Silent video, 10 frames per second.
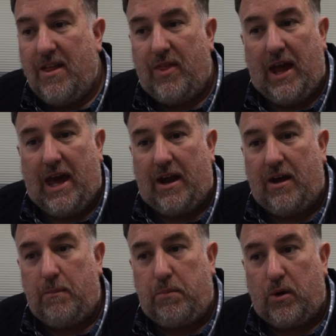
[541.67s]
They had
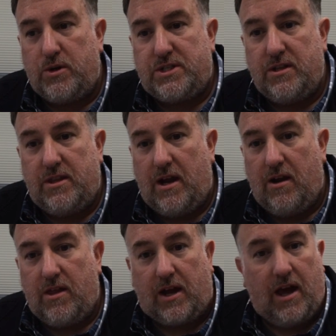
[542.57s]
a person there
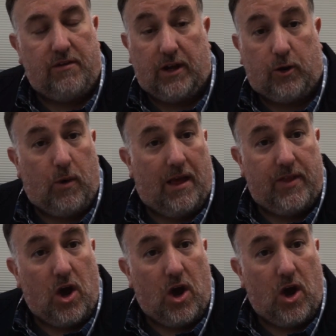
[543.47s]
that kind of like ran the